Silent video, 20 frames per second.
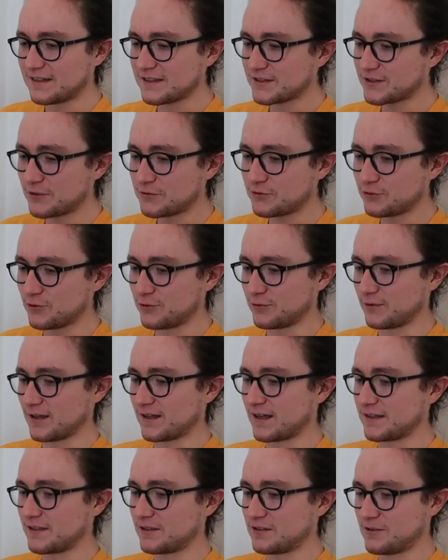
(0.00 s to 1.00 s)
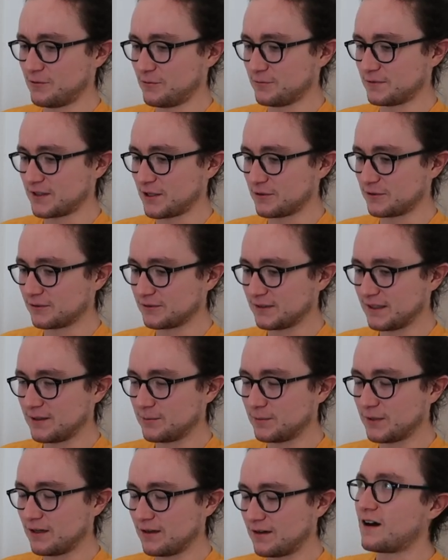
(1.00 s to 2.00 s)
And it's so true, like I don't know what was going on there,
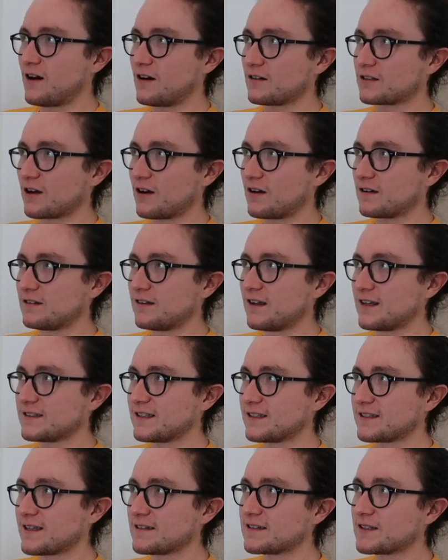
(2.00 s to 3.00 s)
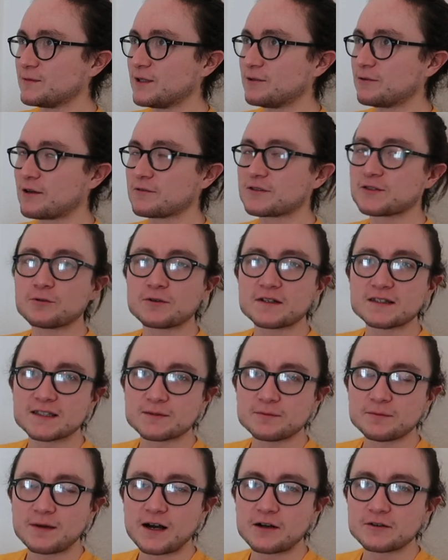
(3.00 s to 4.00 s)
but our guide later said to me when I was talking to
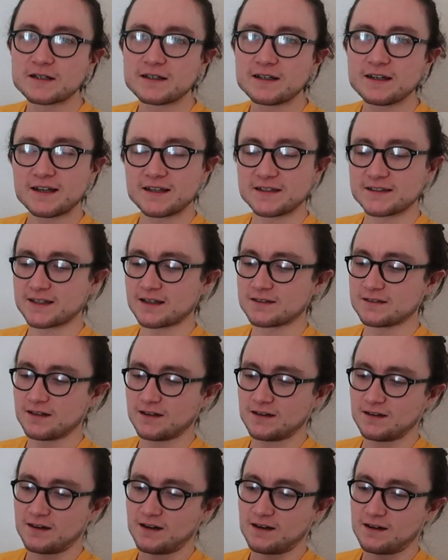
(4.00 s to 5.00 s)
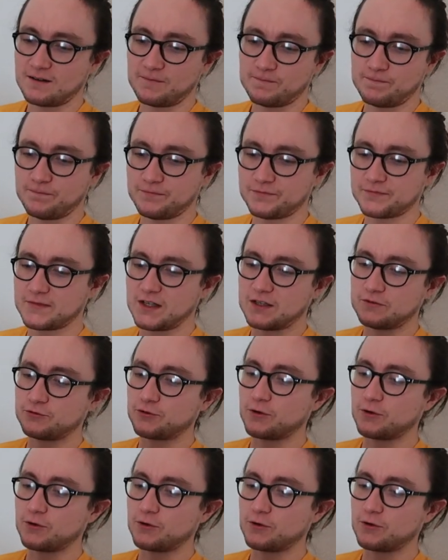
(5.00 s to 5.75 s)
him about it, he said that um, in